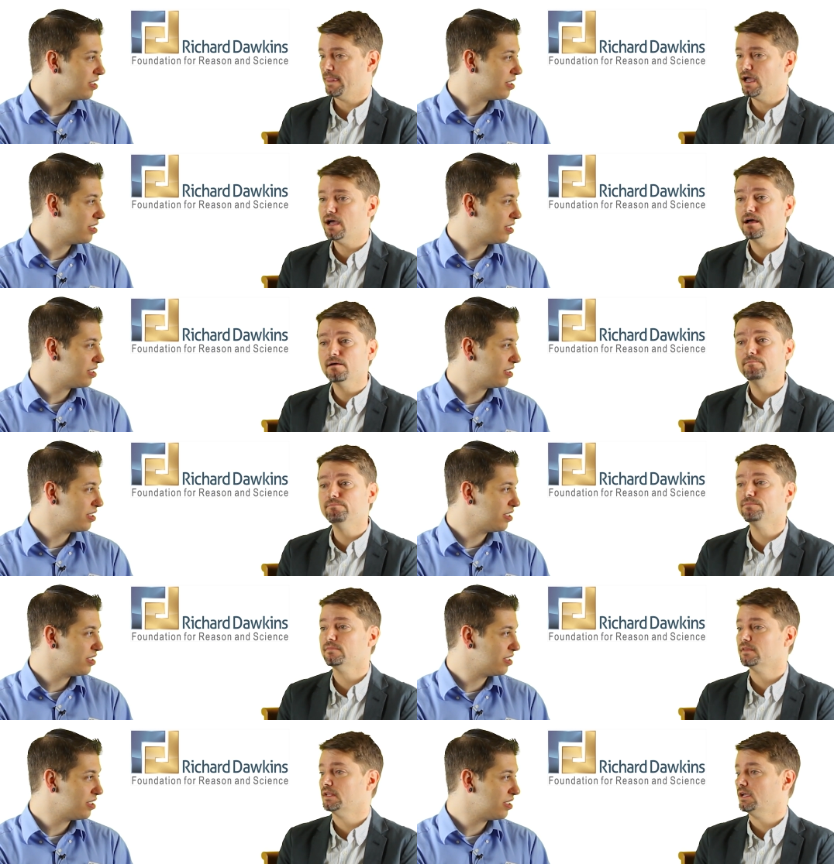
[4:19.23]
Speaker 1: um,
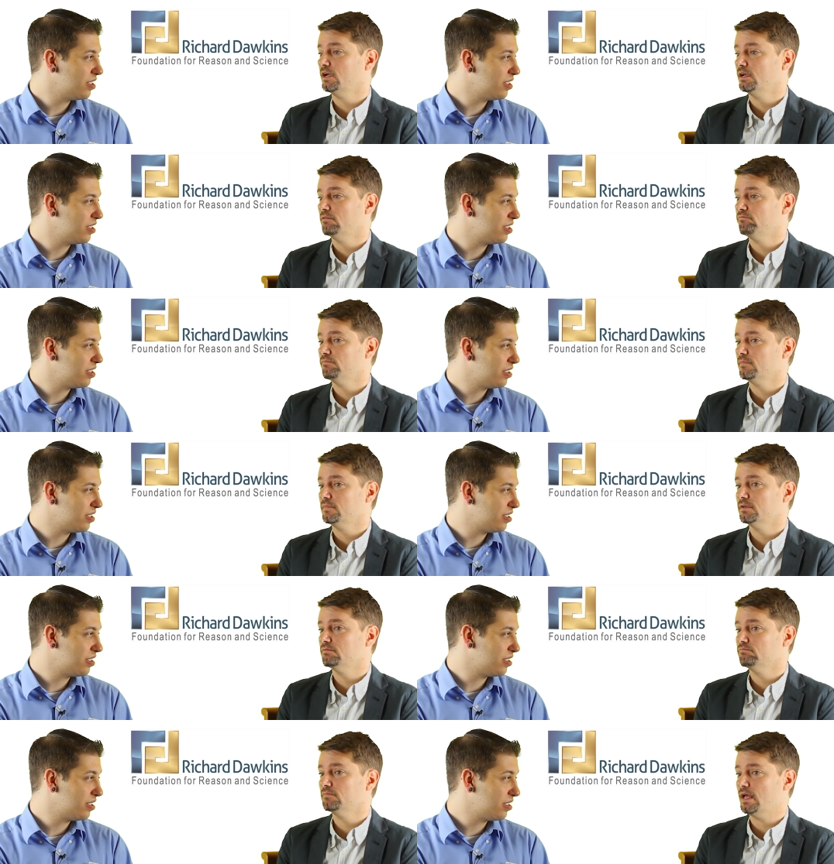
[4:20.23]

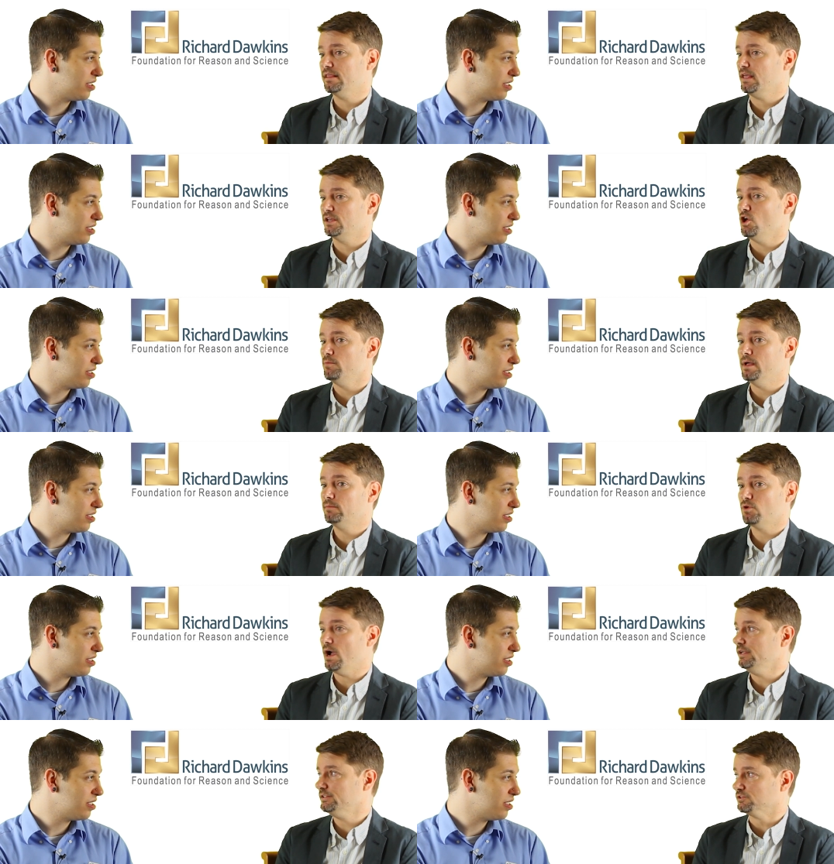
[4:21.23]
I think Nobel
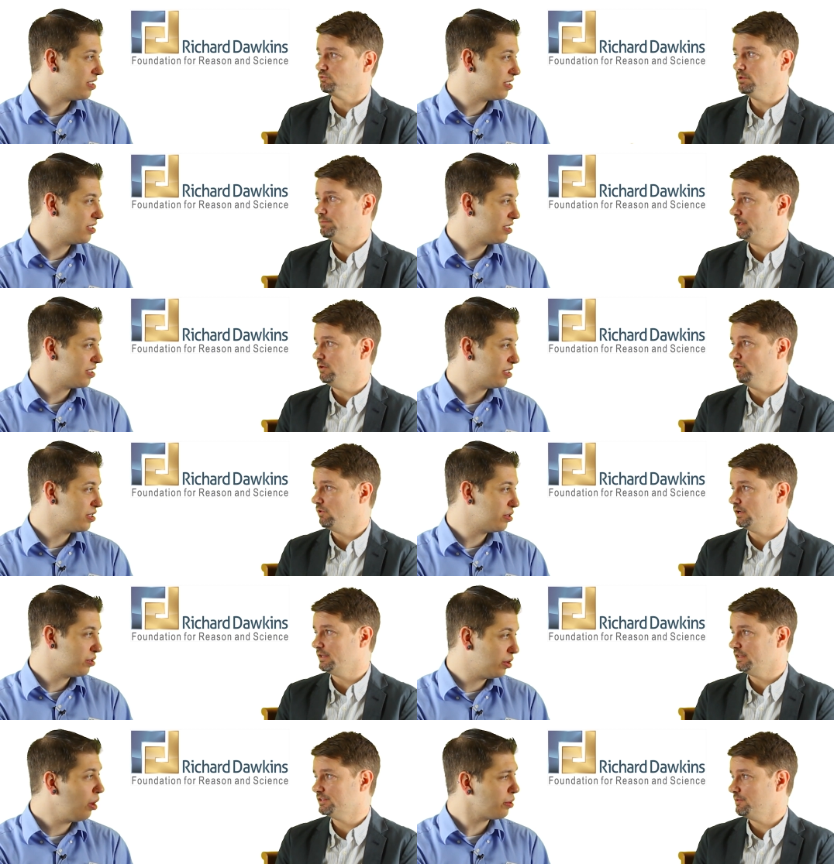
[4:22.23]
prizes will be
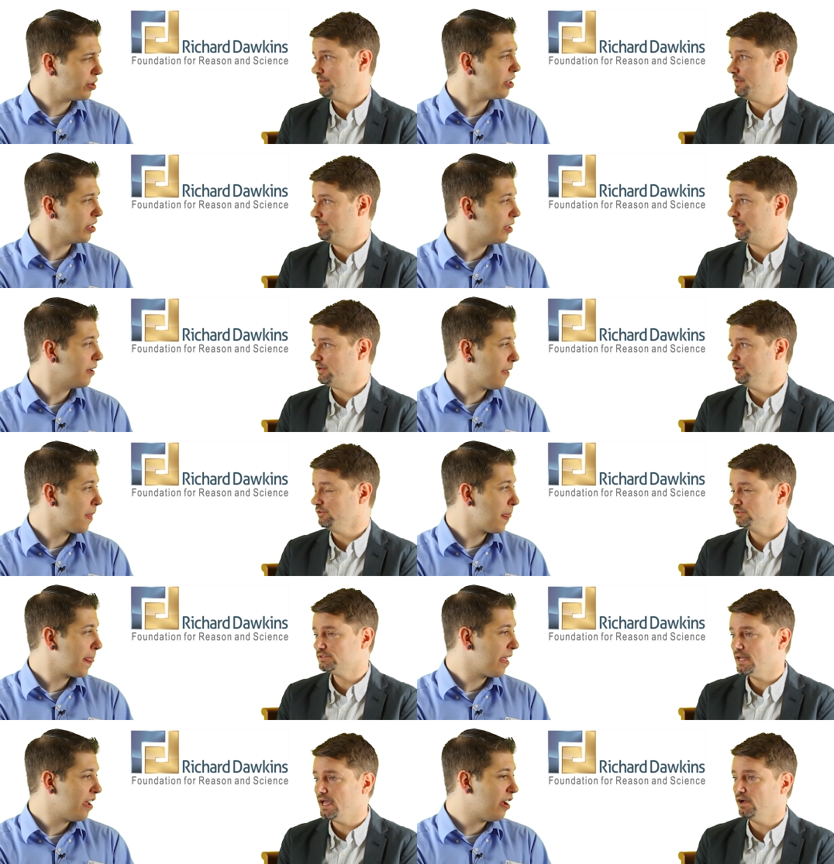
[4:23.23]
awarded. This oh, is sure. big
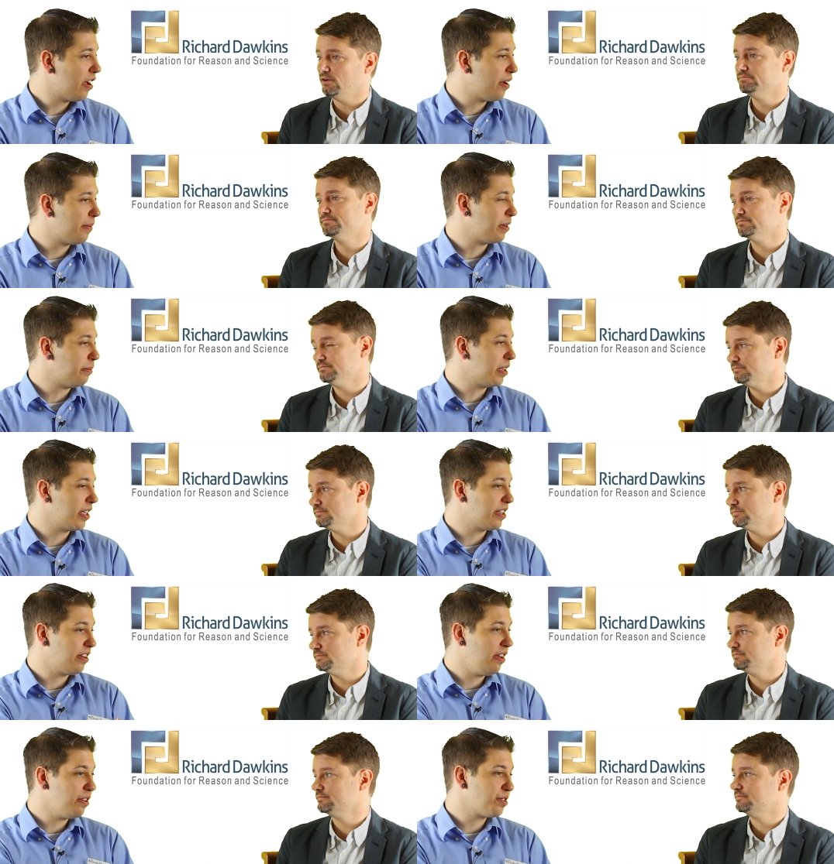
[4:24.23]
news now.
Speaker 2: I mean, million
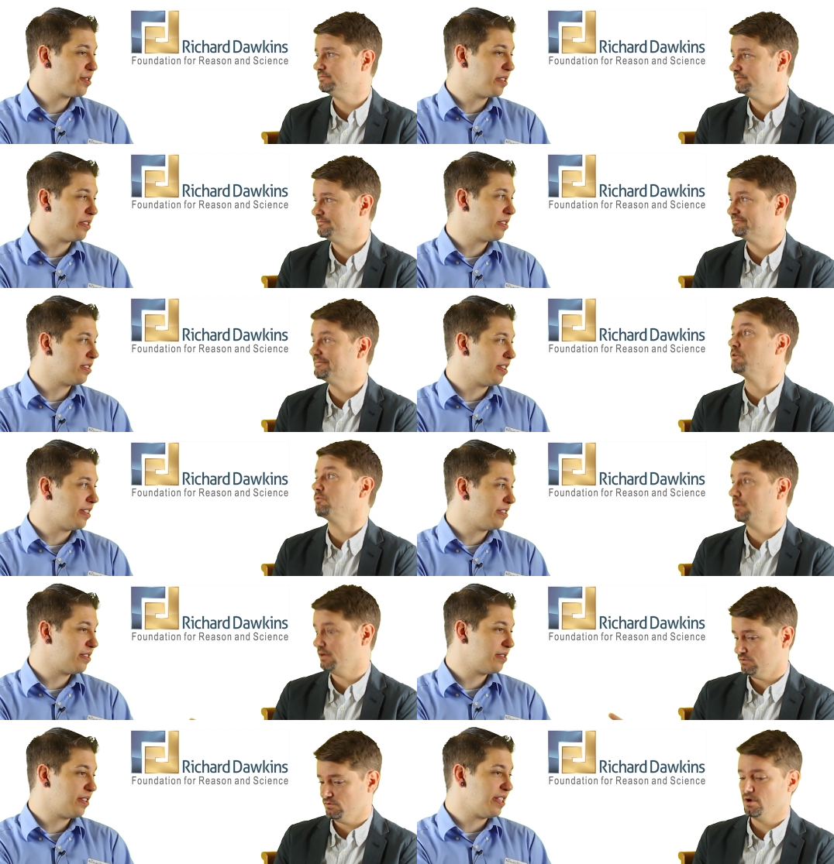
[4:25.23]
dollars is
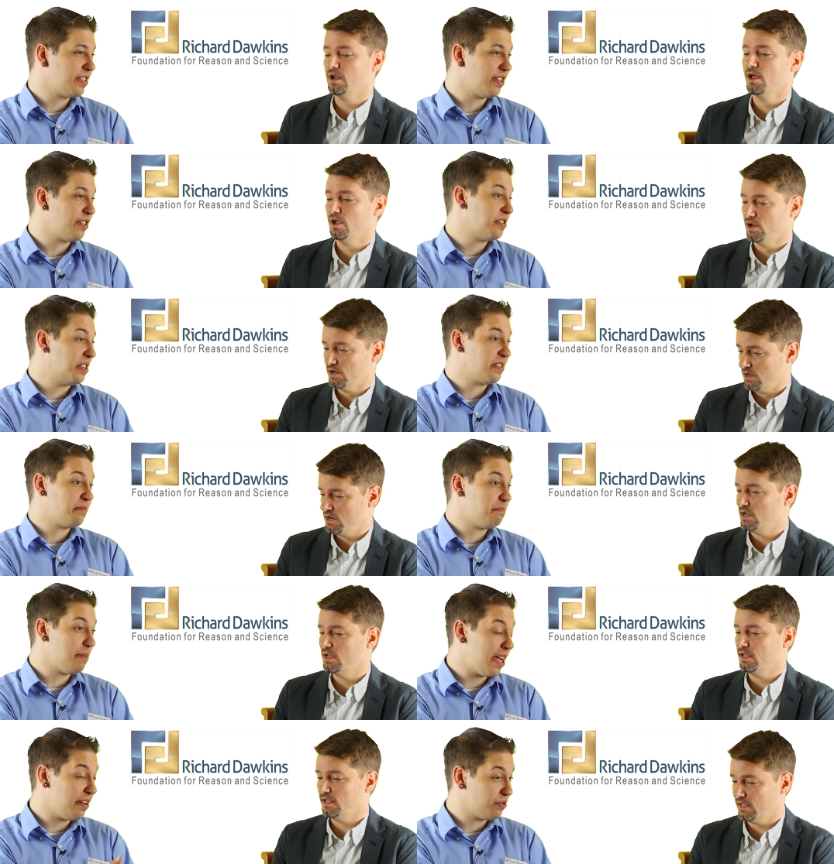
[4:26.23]
is is is is,
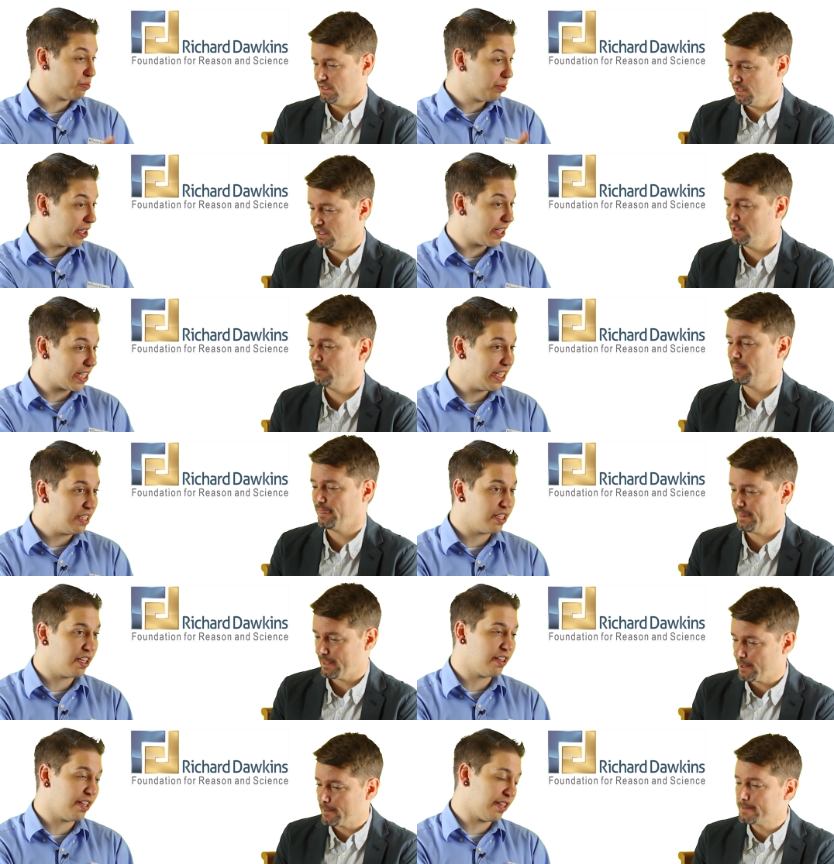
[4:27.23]
is really
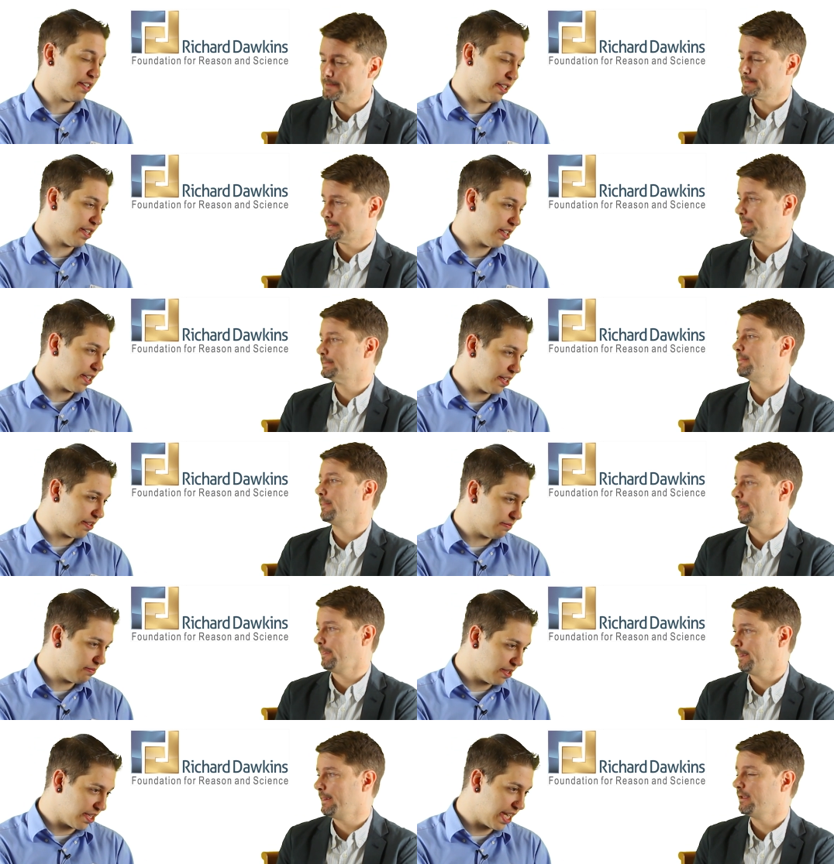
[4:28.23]
uh, in in, a, in, a,
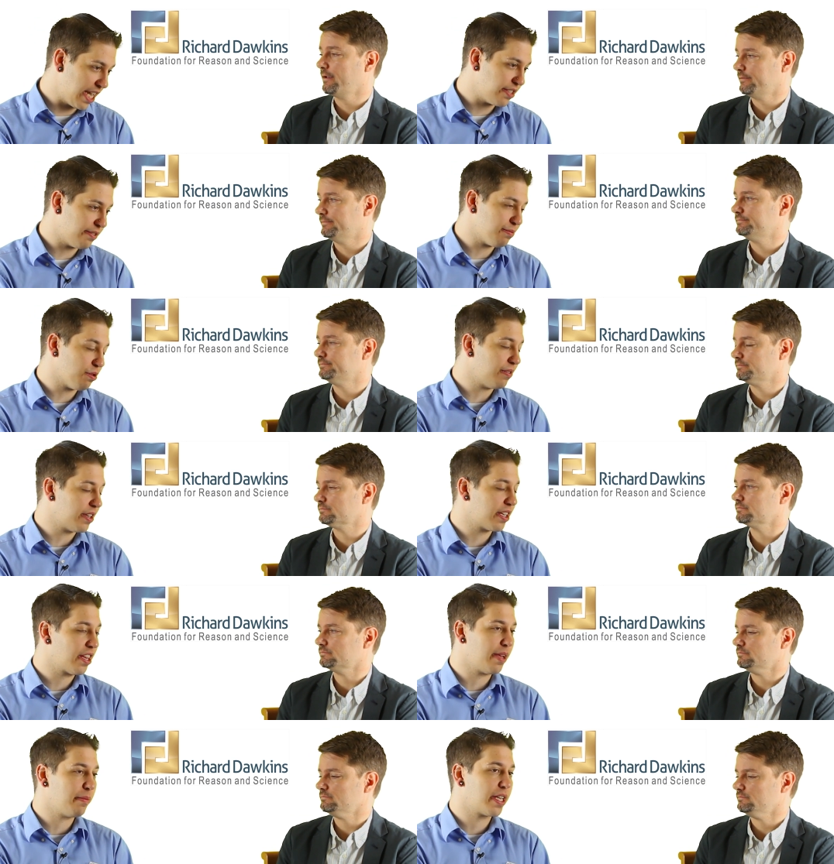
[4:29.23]
in, the case of proving a
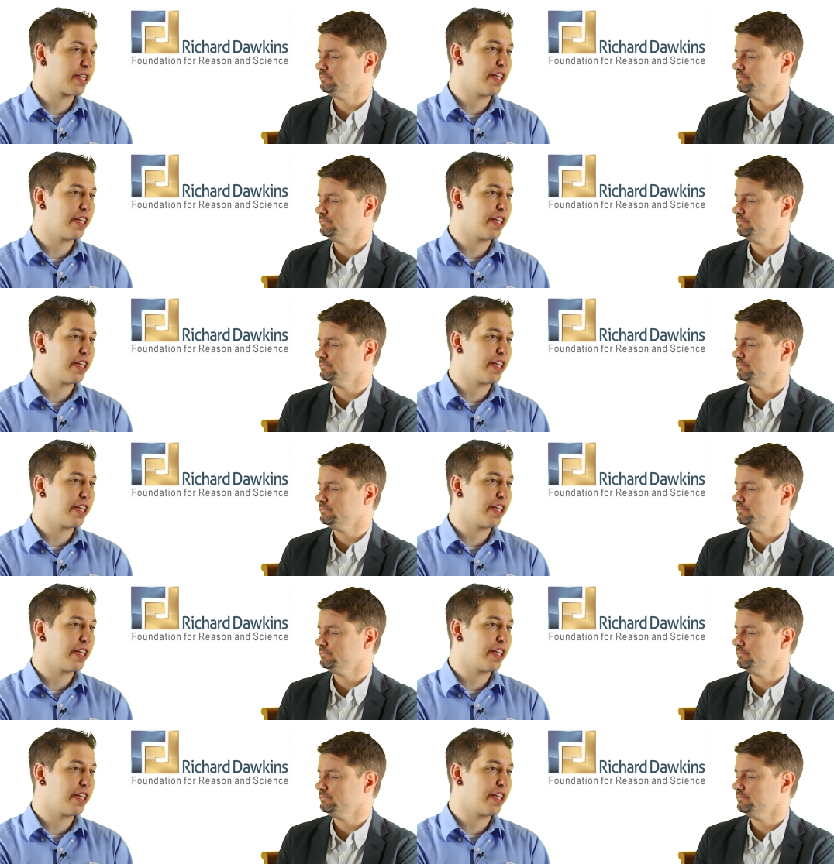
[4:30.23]
claim like